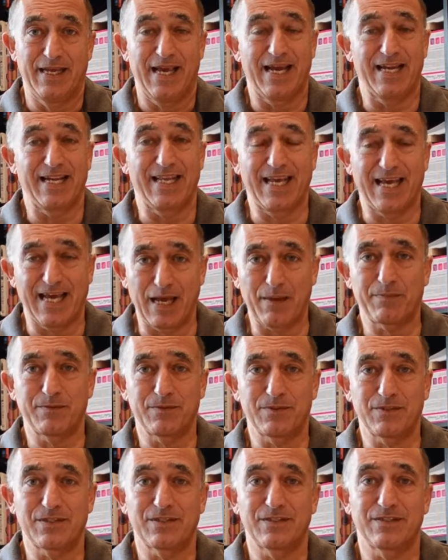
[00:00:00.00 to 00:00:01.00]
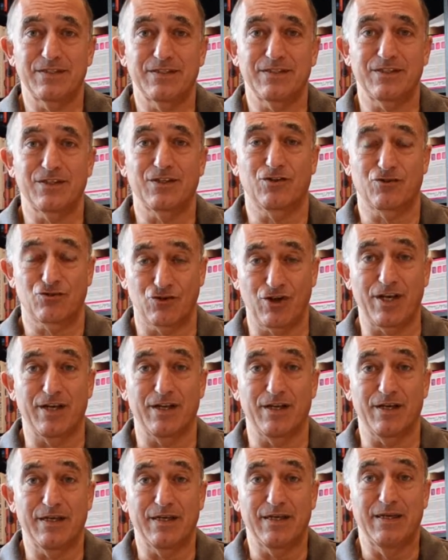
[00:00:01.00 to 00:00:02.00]
And it happened to
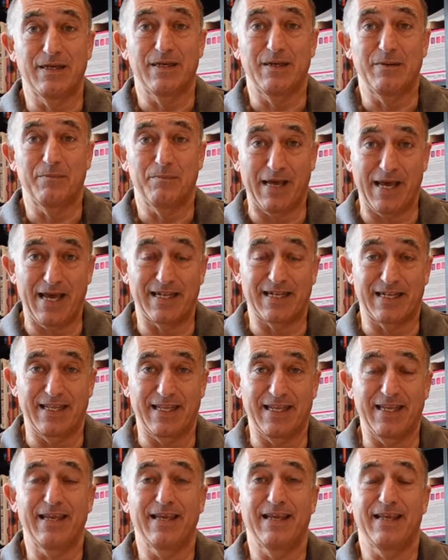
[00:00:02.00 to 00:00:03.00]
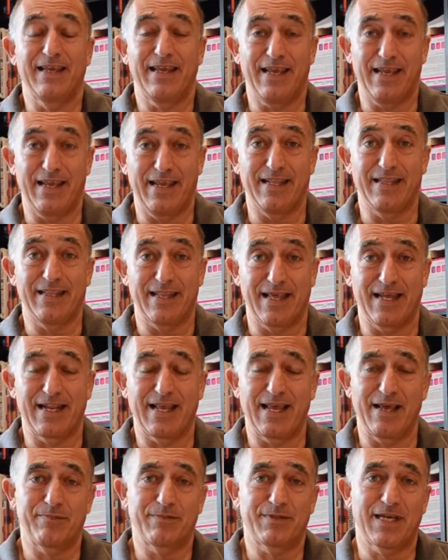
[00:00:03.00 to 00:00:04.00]
Katrina badly in that
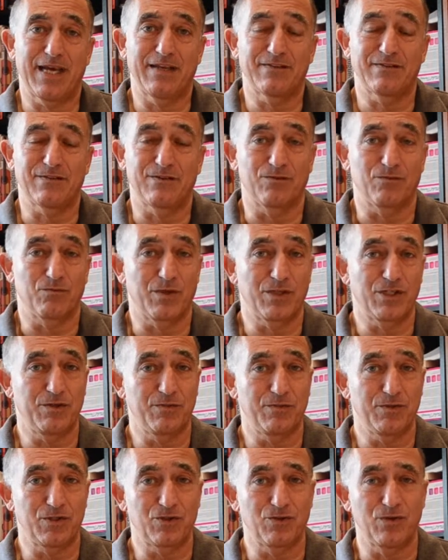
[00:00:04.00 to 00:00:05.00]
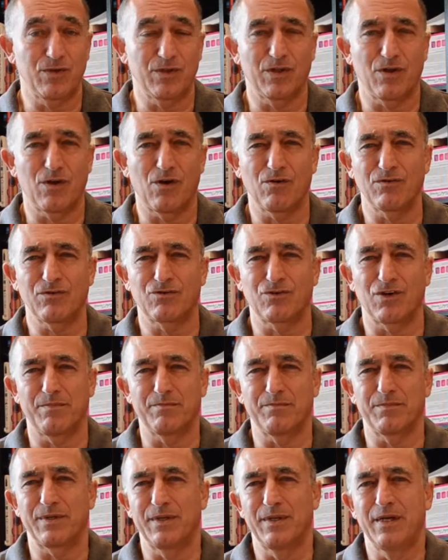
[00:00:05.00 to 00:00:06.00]
heptathlon when she was doing the long
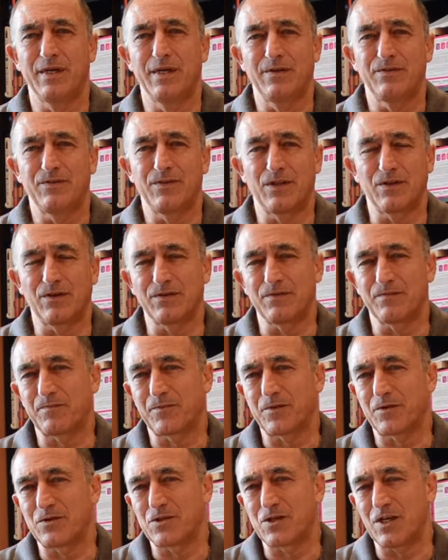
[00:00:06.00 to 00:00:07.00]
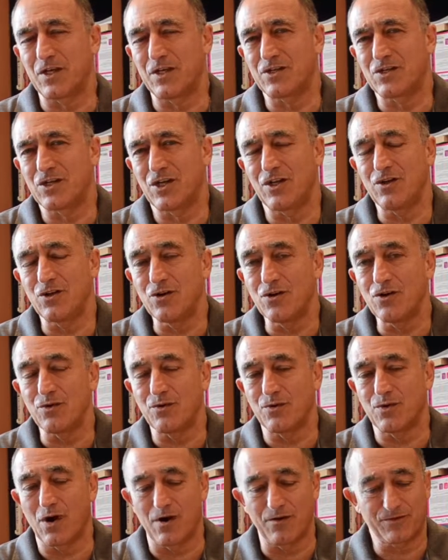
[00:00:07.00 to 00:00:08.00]
jump. She
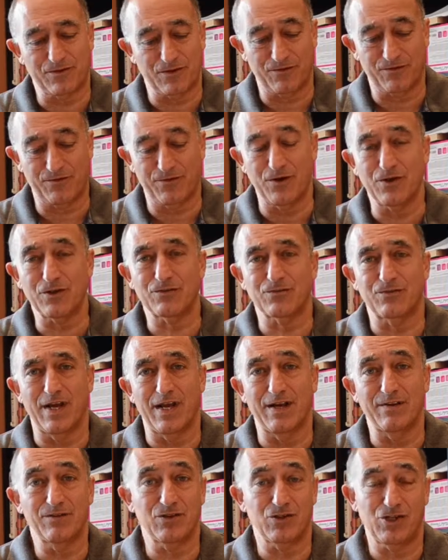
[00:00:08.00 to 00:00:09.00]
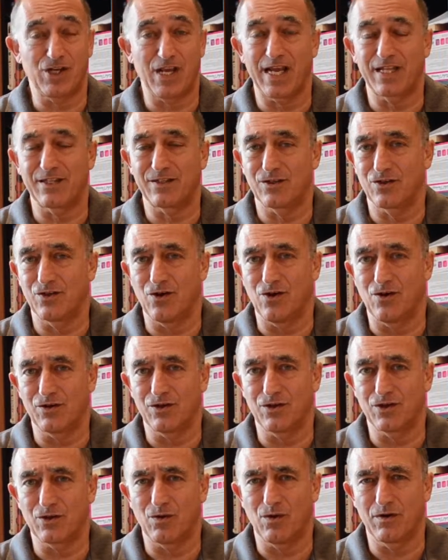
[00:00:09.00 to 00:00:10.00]
knew after the first round that she hadn't got
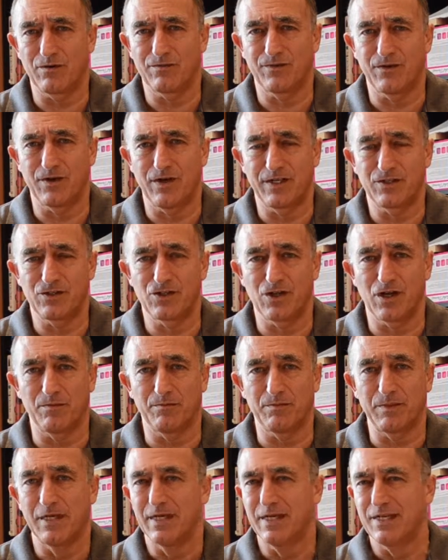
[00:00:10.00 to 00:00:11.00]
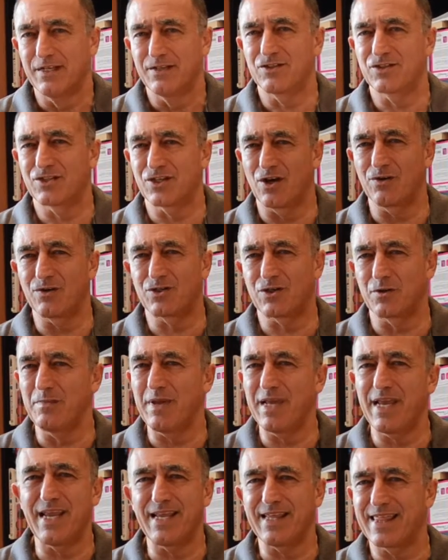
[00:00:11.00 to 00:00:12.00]
a qualifying jump. So to
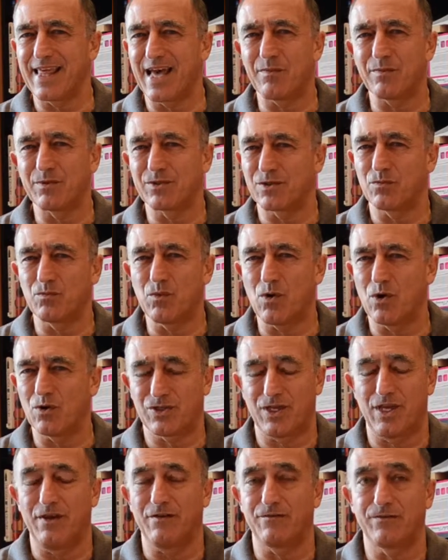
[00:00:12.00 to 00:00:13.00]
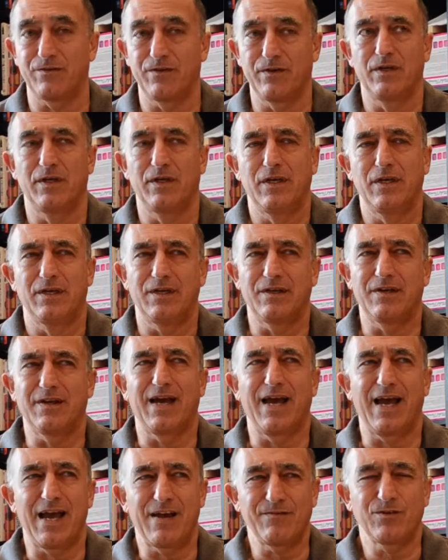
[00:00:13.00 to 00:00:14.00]
me, that was a what if. All
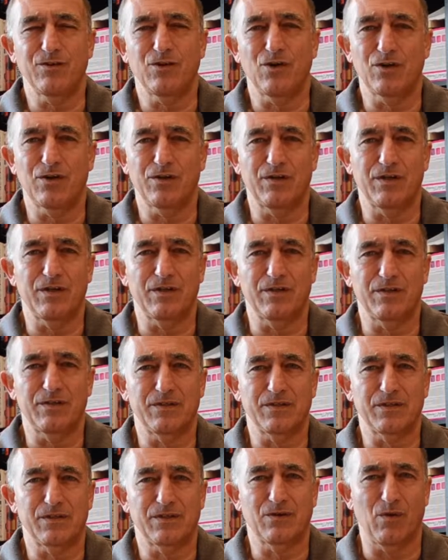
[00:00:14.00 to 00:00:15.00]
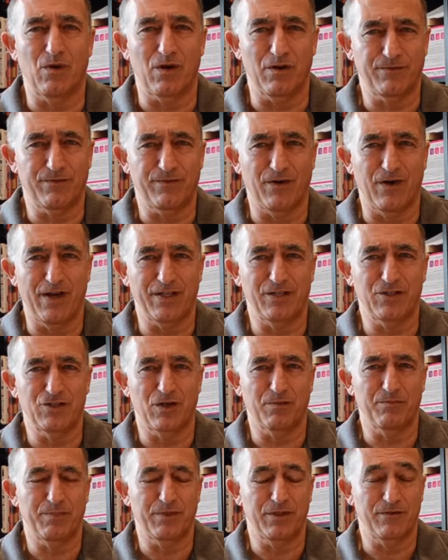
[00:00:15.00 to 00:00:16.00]
right, I haven't got a qualifying
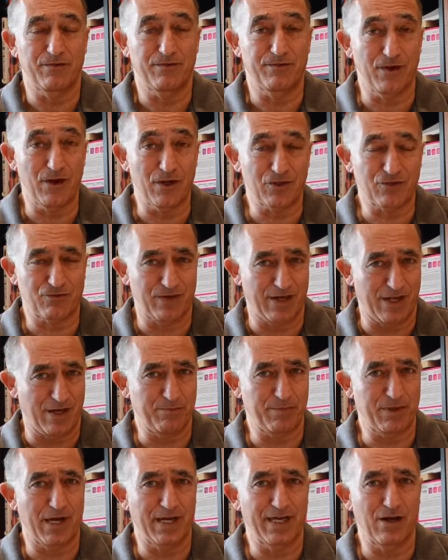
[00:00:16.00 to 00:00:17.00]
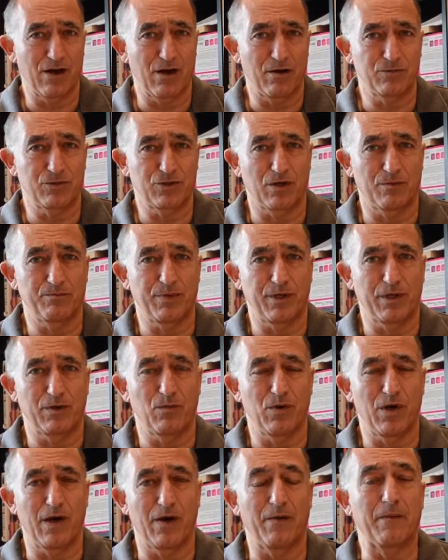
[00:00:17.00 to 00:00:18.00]
jump in the first round, but I know I'm jumping
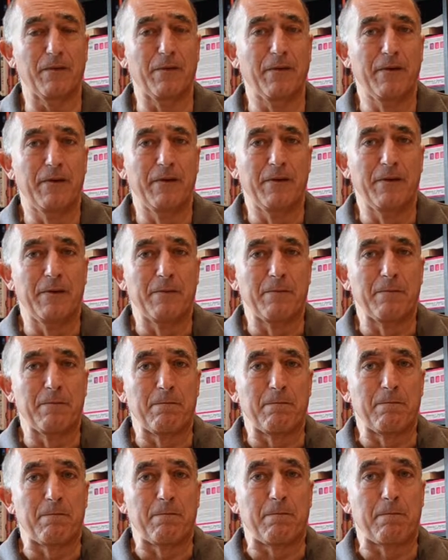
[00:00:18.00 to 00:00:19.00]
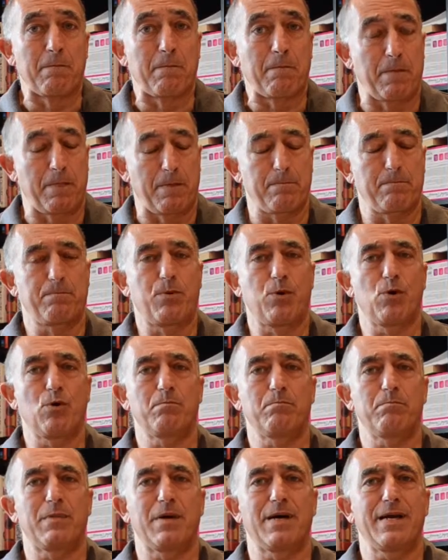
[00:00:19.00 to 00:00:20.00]
well.
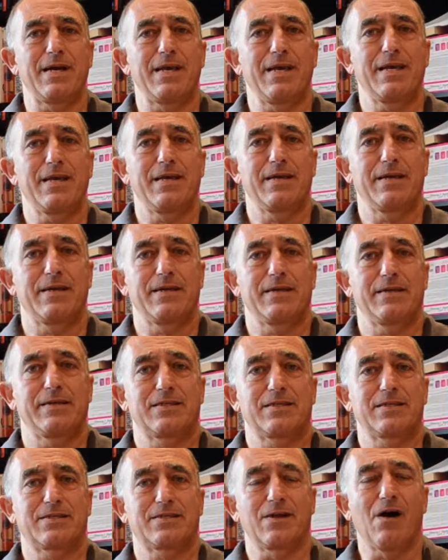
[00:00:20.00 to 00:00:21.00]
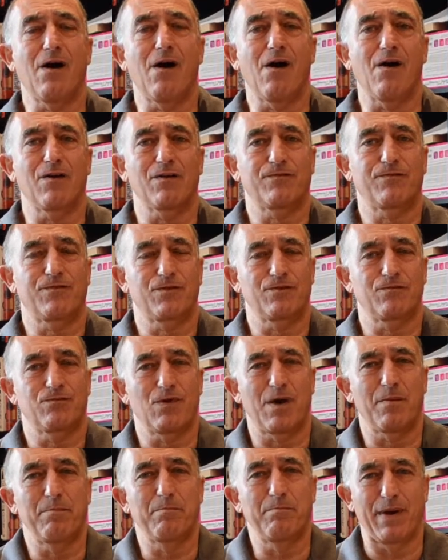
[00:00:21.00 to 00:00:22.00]
Put my start for the
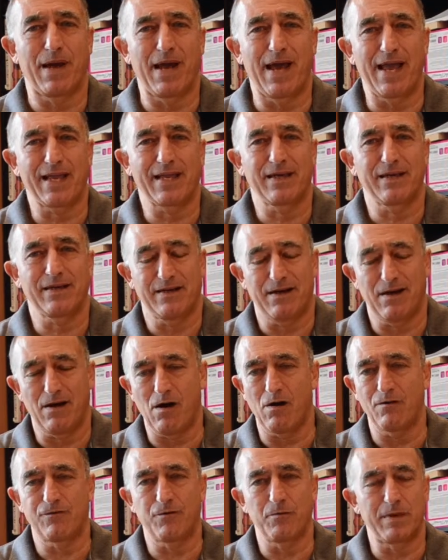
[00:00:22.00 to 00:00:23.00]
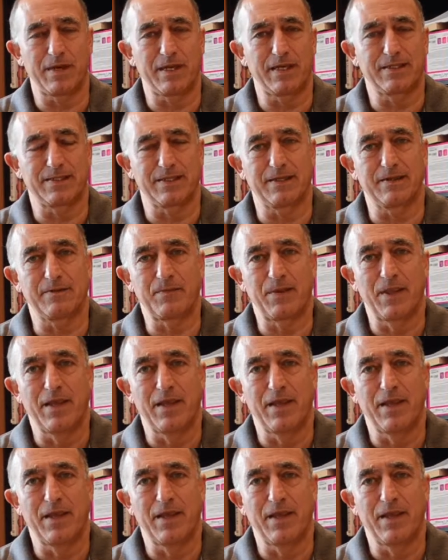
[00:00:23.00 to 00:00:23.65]
run back half a meter.